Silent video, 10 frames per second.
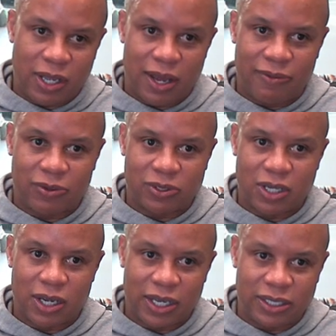efforts
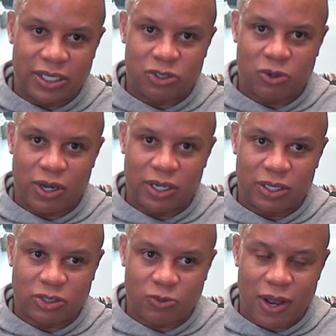in Detroit
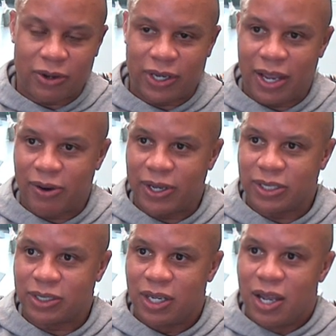and the surrounding
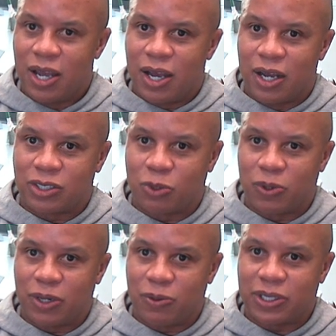areas. So
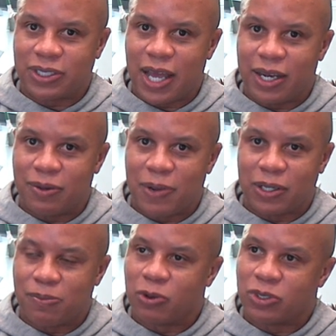we're excited
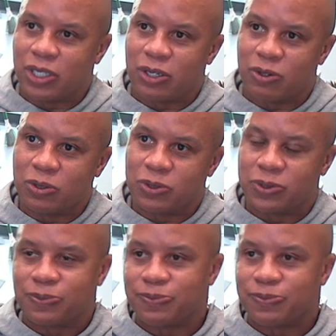about the Motor City Cruise.